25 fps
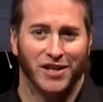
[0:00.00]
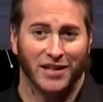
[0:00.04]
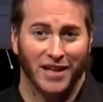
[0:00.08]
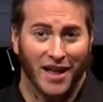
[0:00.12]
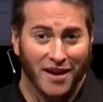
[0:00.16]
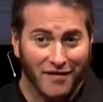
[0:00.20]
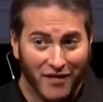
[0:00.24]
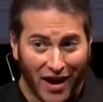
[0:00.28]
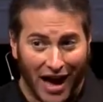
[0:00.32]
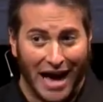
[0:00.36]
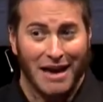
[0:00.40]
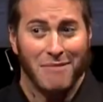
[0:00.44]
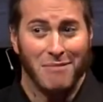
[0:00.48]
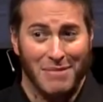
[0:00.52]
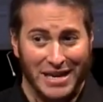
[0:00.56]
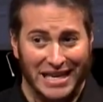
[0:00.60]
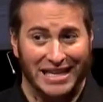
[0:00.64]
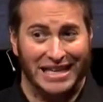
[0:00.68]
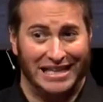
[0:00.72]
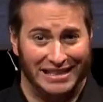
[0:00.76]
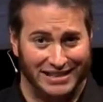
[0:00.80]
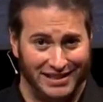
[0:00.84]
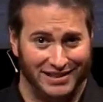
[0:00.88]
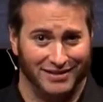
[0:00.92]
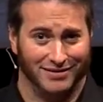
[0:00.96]
the love, I mean
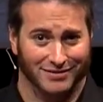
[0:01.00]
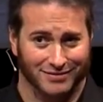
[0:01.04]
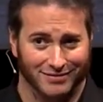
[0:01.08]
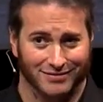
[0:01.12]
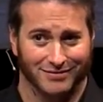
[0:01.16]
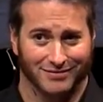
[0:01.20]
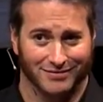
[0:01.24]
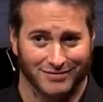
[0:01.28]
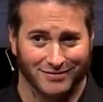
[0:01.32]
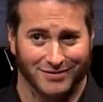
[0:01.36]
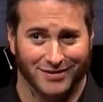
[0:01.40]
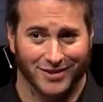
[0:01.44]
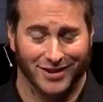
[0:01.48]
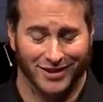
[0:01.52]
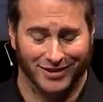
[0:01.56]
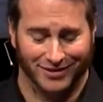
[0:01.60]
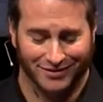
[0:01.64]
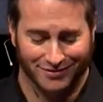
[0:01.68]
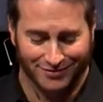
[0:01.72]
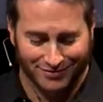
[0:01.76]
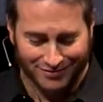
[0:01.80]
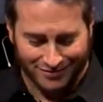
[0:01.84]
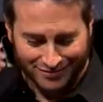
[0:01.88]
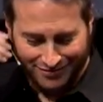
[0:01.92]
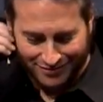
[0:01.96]
it, right?
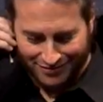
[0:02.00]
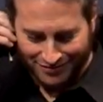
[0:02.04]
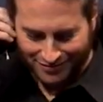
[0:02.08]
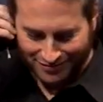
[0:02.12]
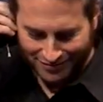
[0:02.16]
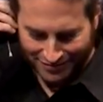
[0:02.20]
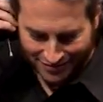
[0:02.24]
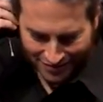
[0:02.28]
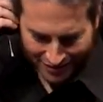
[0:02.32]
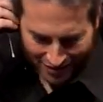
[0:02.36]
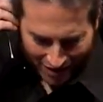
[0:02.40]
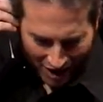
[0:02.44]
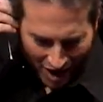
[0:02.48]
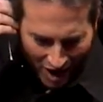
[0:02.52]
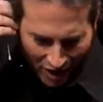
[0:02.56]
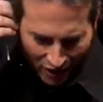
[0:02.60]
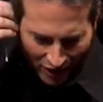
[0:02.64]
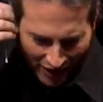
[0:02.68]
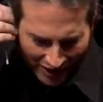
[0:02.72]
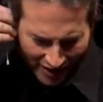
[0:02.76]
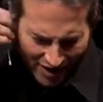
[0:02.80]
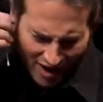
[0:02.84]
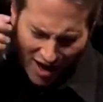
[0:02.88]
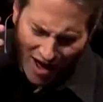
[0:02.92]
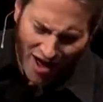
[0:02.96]
All
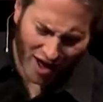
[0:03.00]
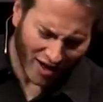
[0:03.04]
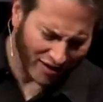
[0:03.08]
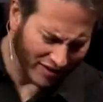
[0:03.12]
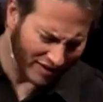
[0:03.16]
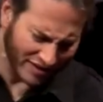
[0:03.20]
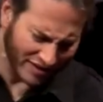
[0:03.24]
right. Oh,